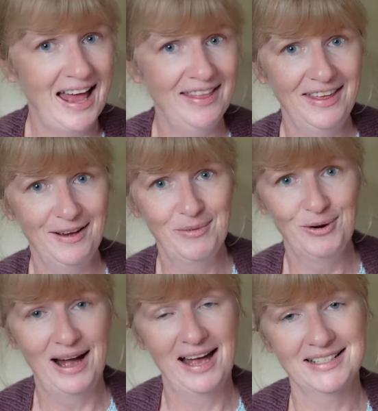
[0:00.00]
and they're
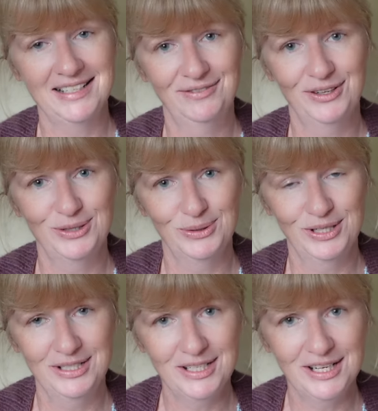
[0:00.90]
more active at
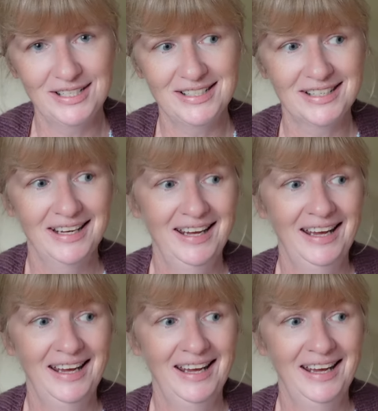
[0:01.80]
dawn and dusk,